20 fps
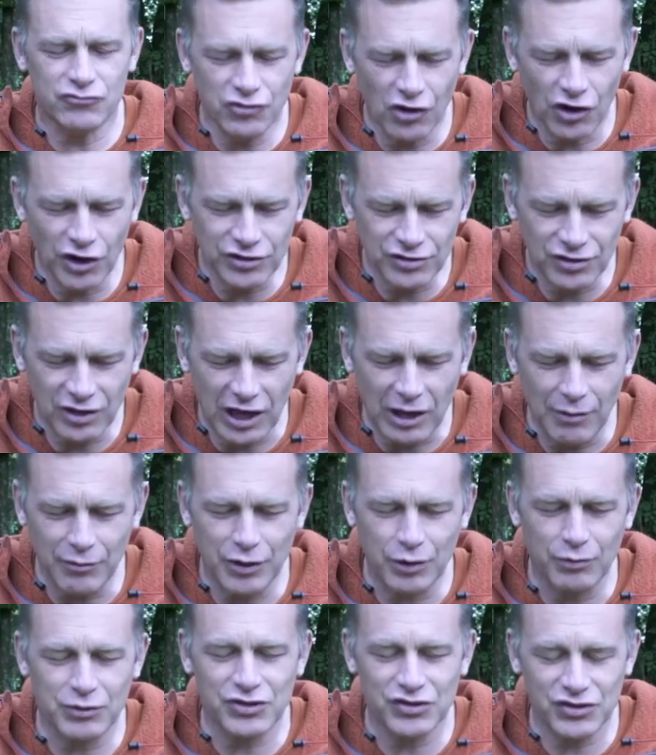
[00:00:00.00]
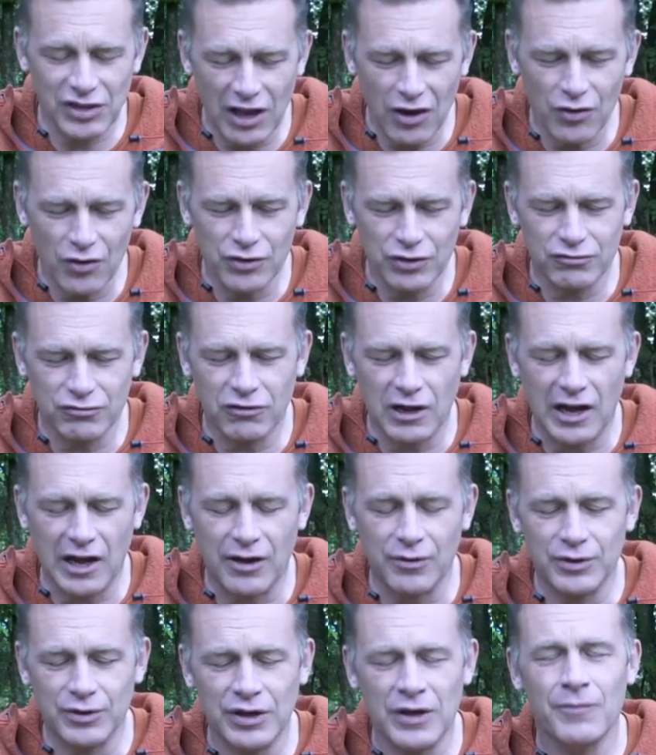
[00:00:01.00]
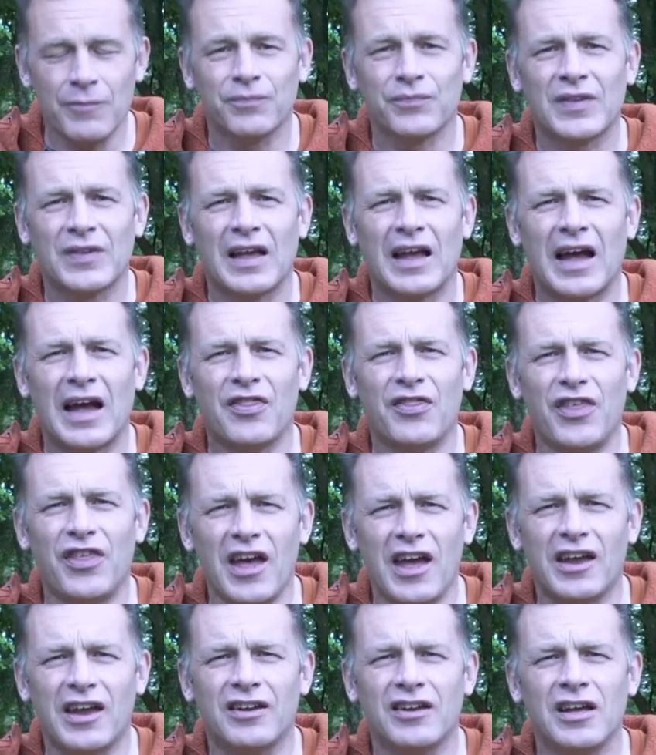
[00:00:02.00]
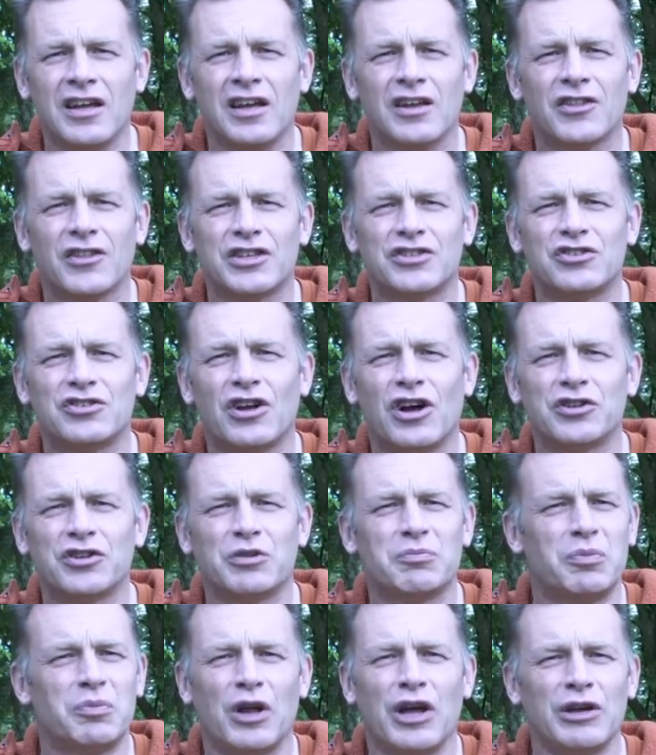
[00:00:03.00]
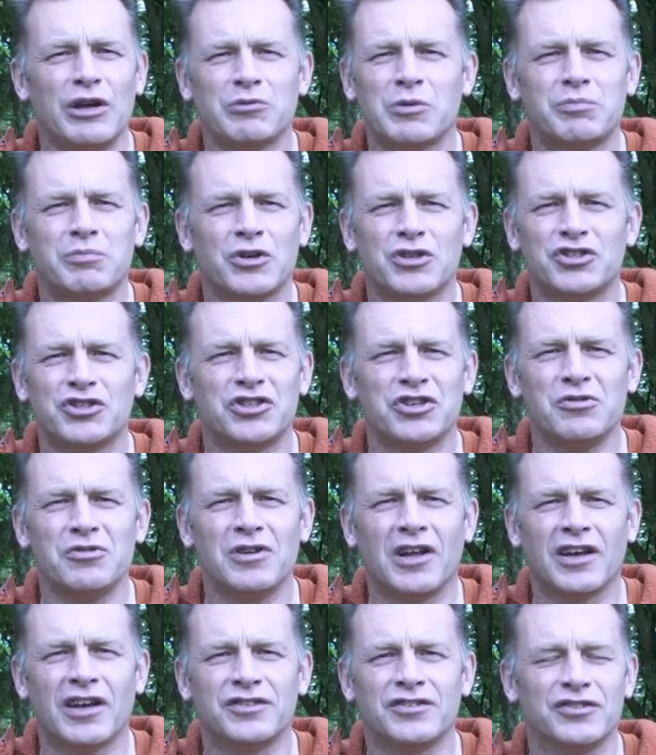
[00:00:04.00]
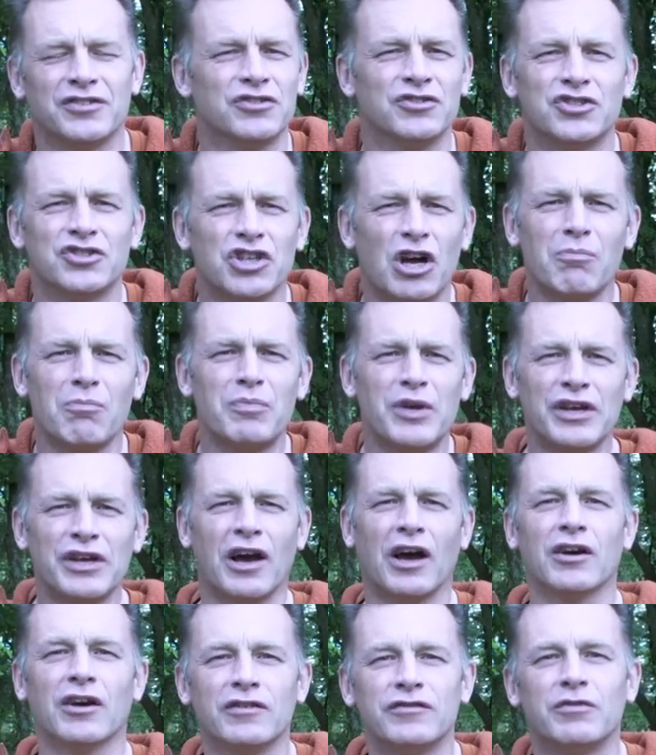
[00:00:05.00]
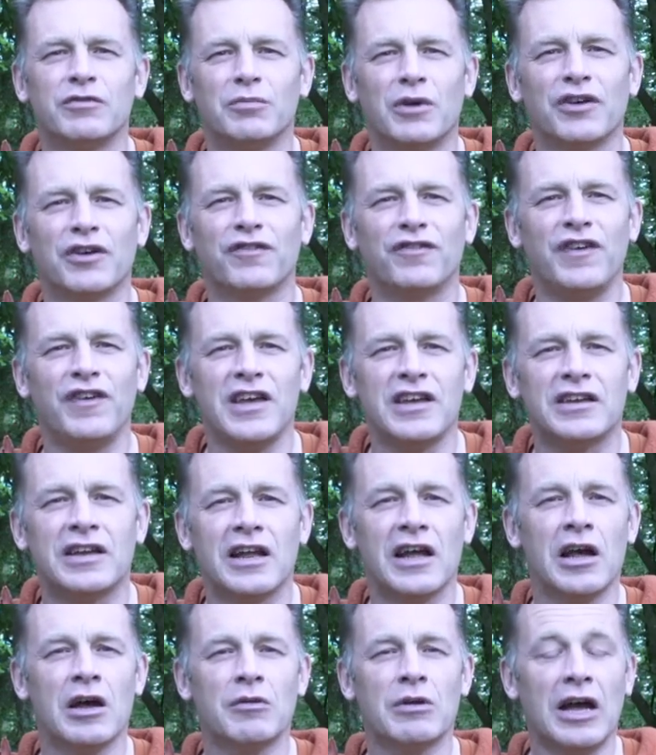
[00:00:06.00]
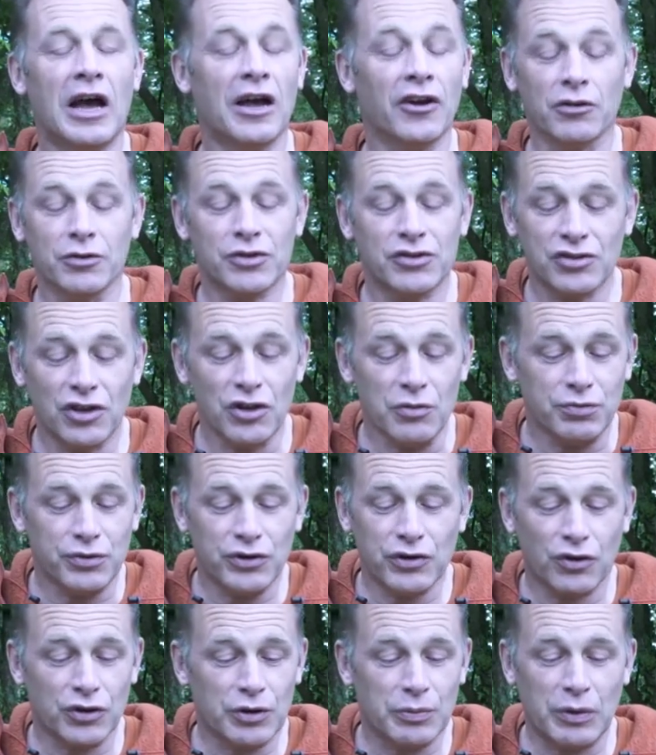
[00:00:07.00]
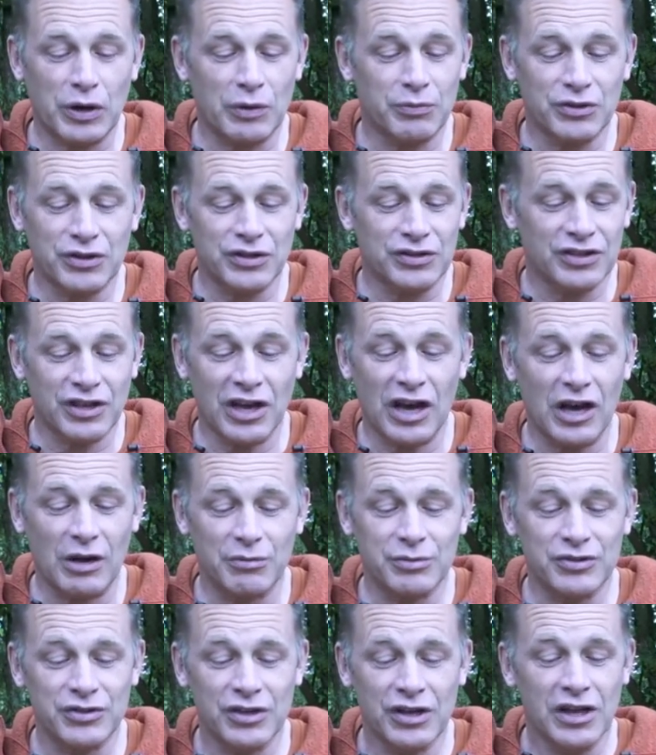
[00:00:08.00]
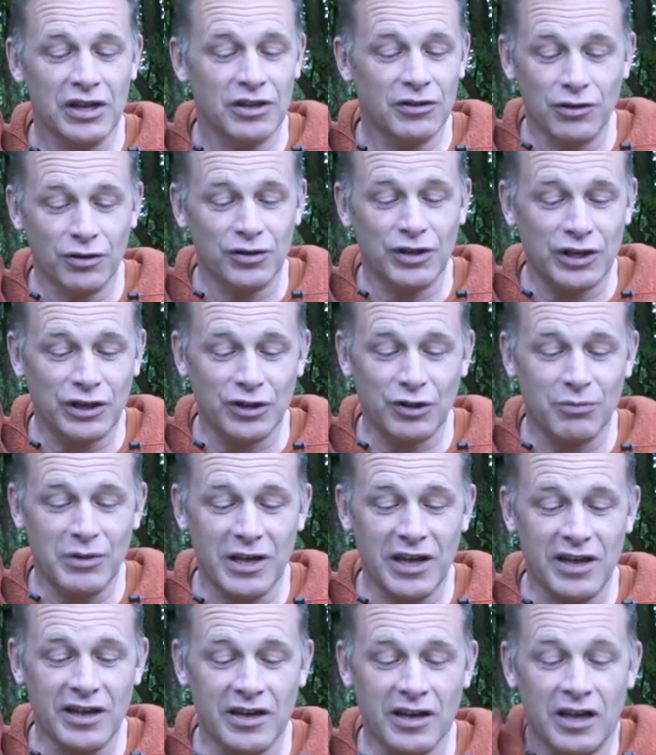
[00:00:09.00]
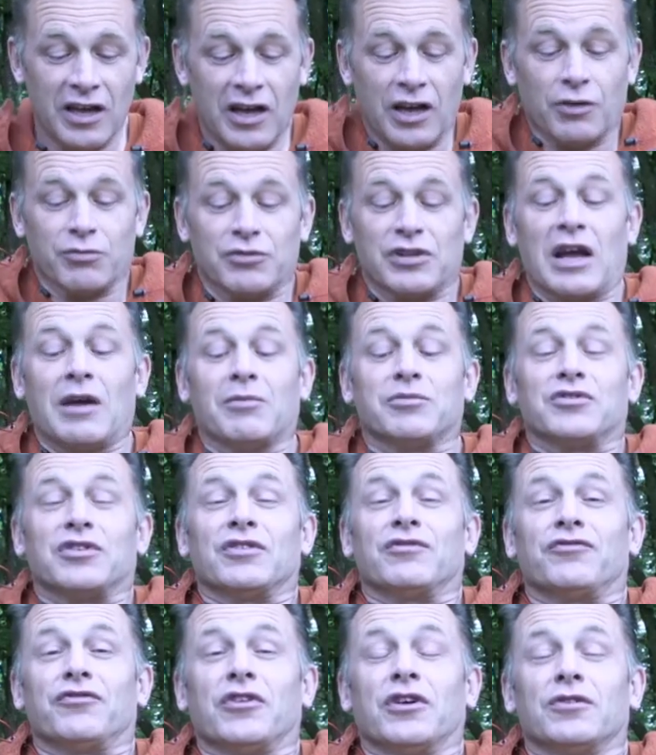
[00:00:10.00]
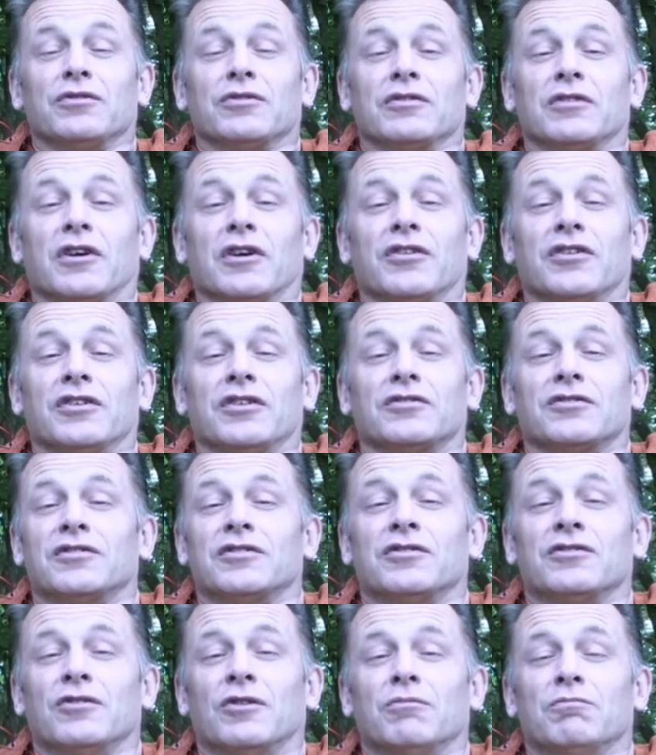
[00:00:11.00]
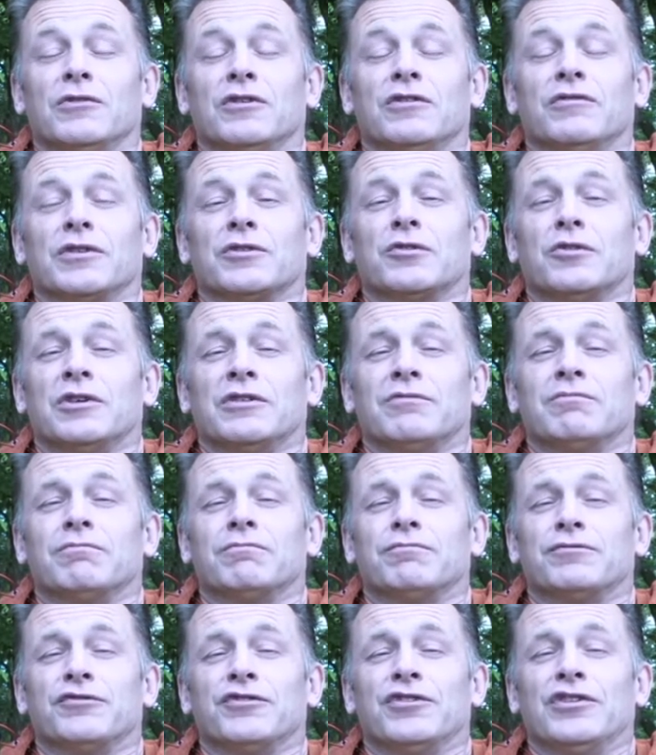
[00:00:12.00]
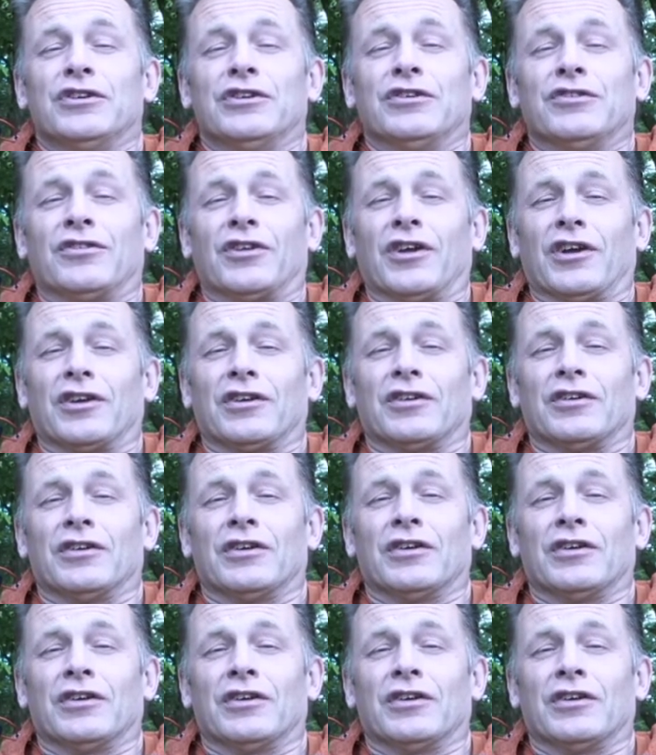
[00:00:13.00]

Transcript: right up, and I was sat on the ground, and then they started playing with my shoelaces and jumping over my feet. And I was so preoccupied with these cubs, looking at them here, and I was absolutely frozen like this, just not moving, not even breathing,